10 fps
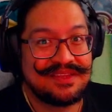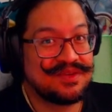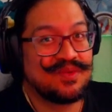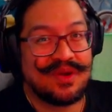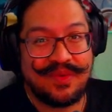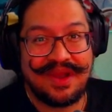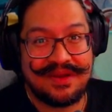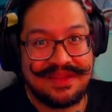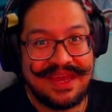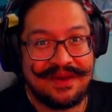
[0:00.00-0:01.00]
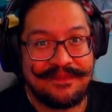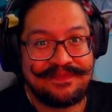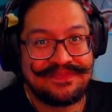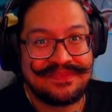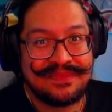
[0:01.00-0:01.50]
to where we are now
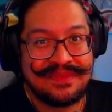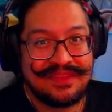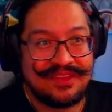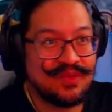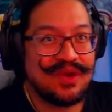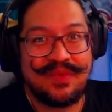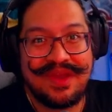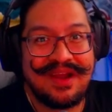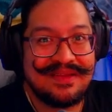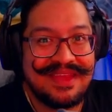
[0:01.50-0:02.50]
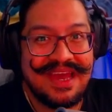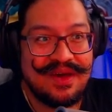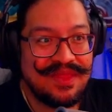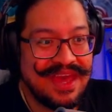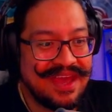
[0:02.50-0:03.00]
to where we are
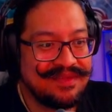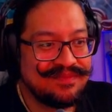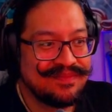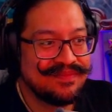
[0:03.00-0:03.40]
now that